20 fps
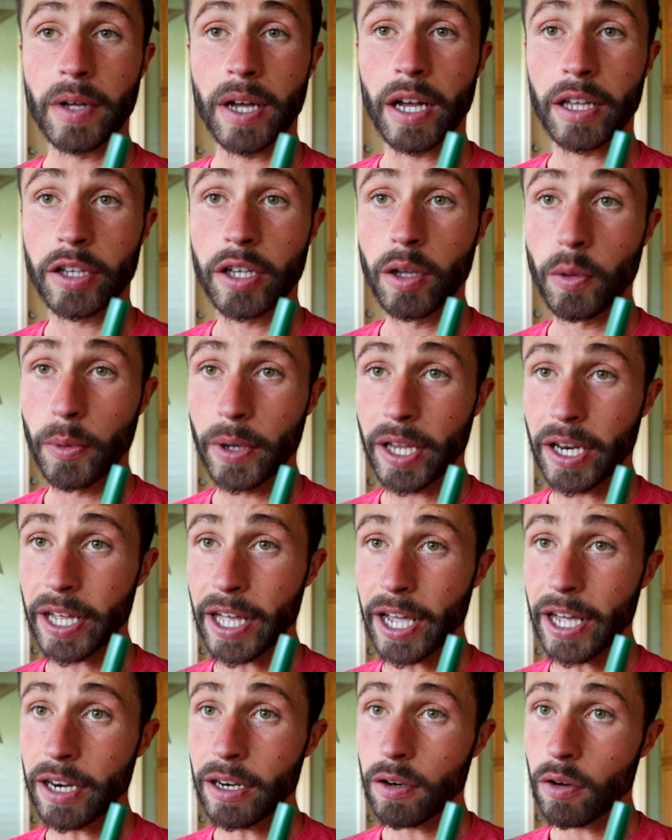Until we eat
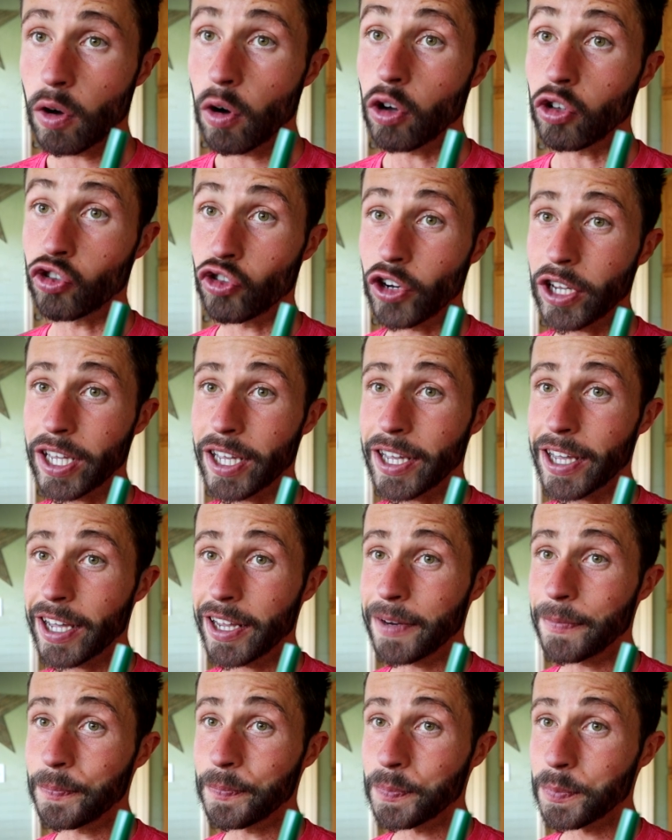again or drink
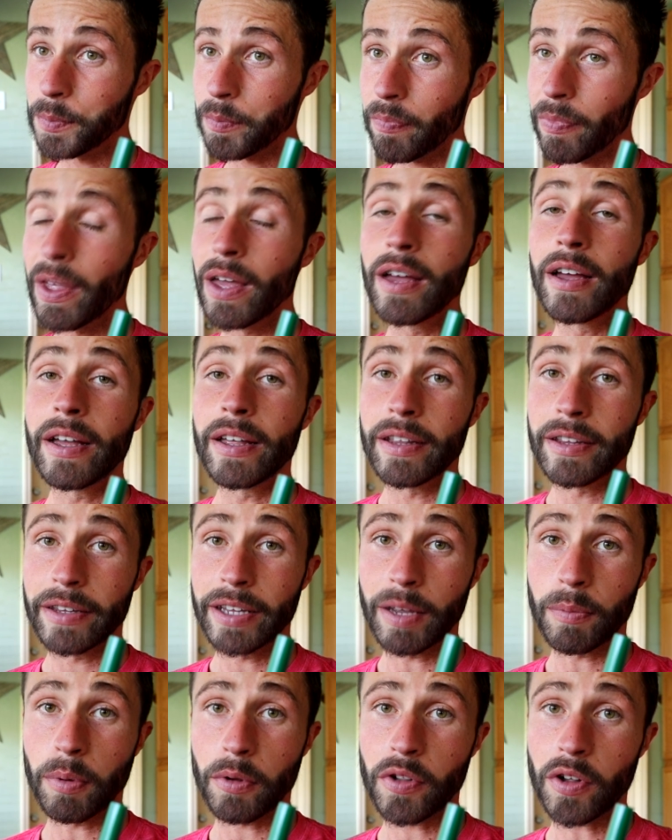again,
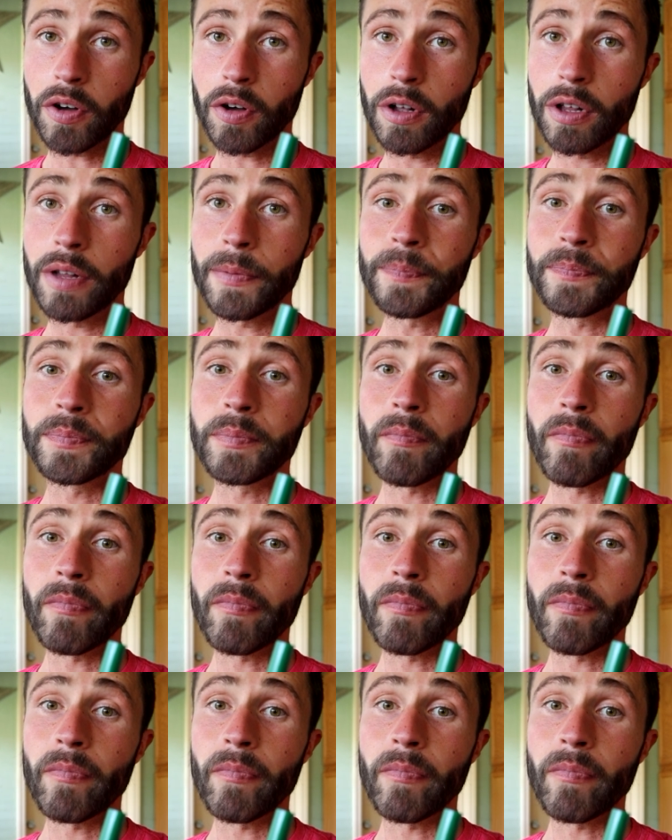that was all.